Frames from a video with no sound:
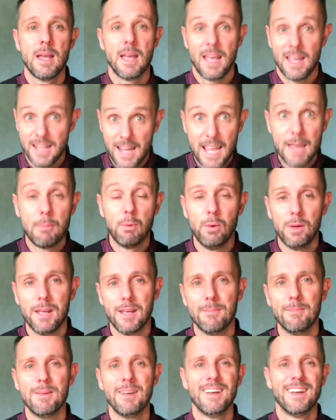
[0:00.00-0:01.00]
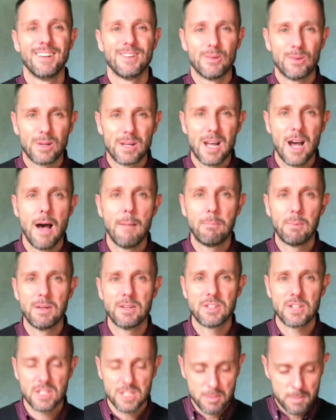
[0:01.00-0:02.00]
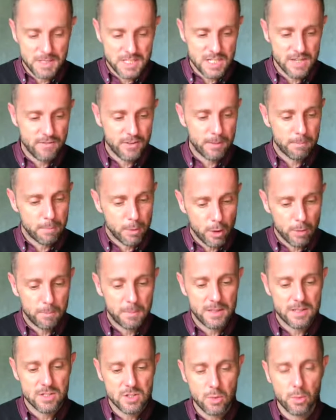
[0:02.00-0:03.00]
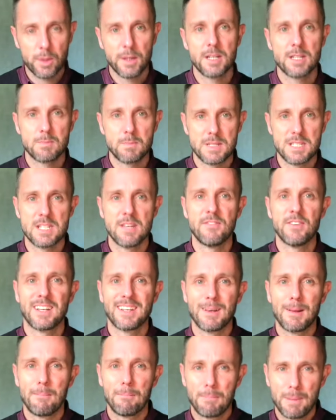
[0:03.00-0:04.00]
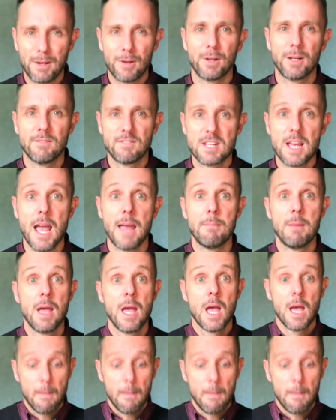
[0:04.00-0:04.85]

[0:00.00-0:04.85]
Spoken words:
enable him to accomplish a specific purpose during a specific period of time.